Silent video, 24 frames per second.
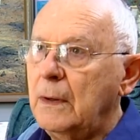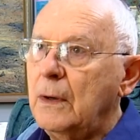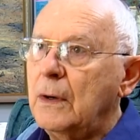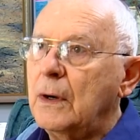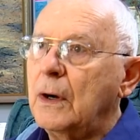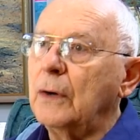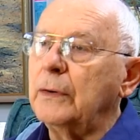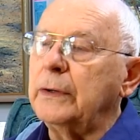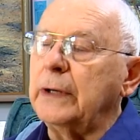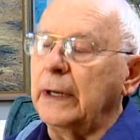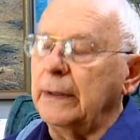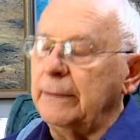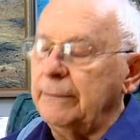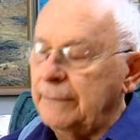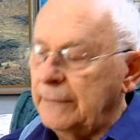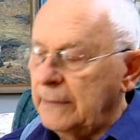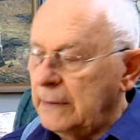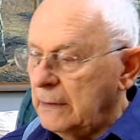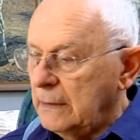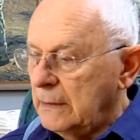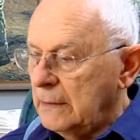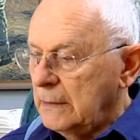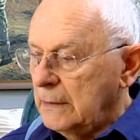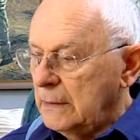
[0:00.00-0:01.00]
Okay.
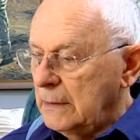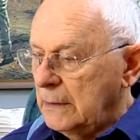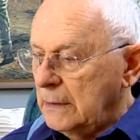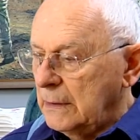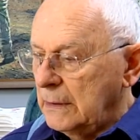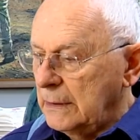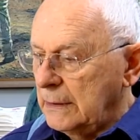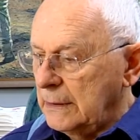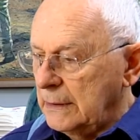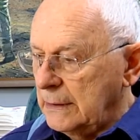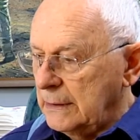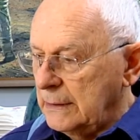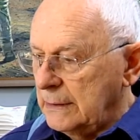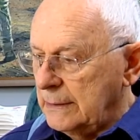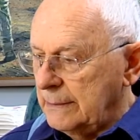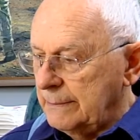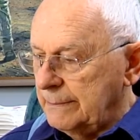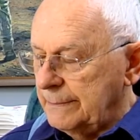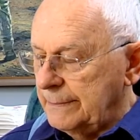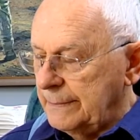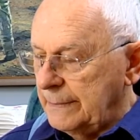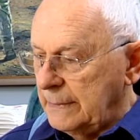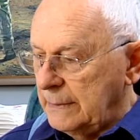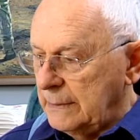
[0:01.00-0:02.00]

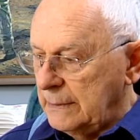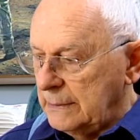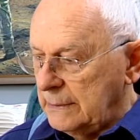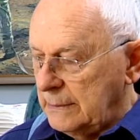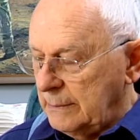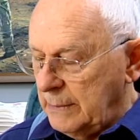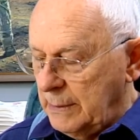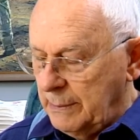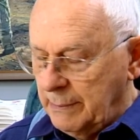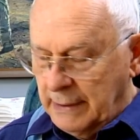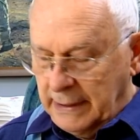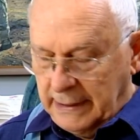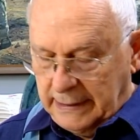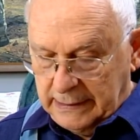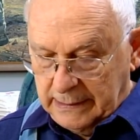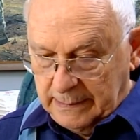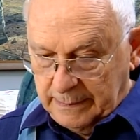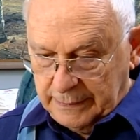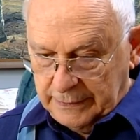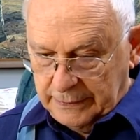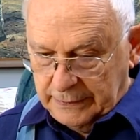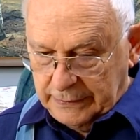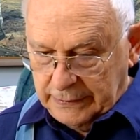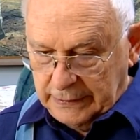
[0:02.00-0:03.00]
Let me back
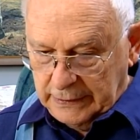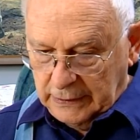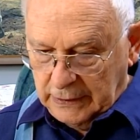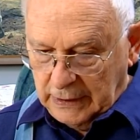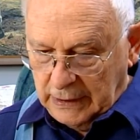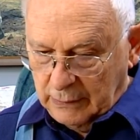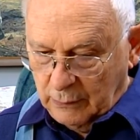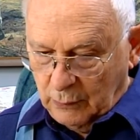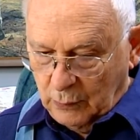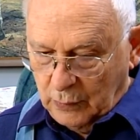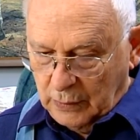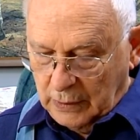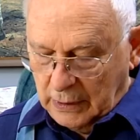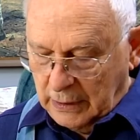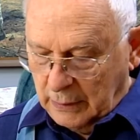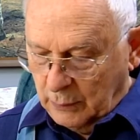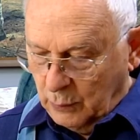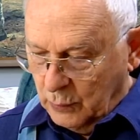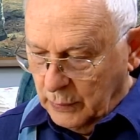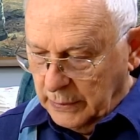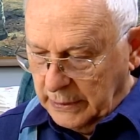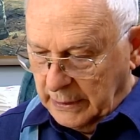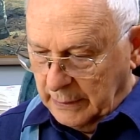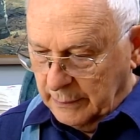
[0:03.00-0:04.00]
up and think
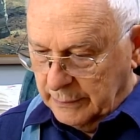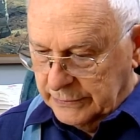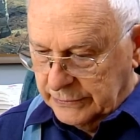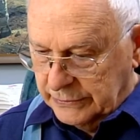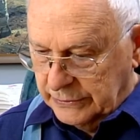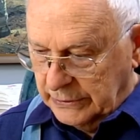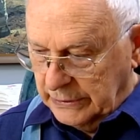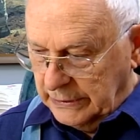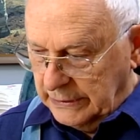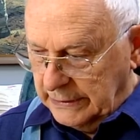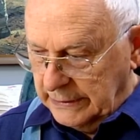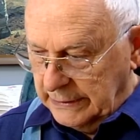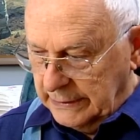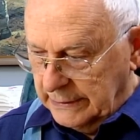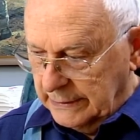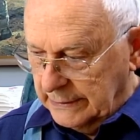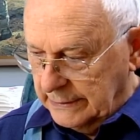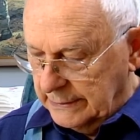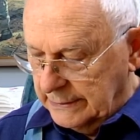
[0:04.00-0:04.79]
what I was saying.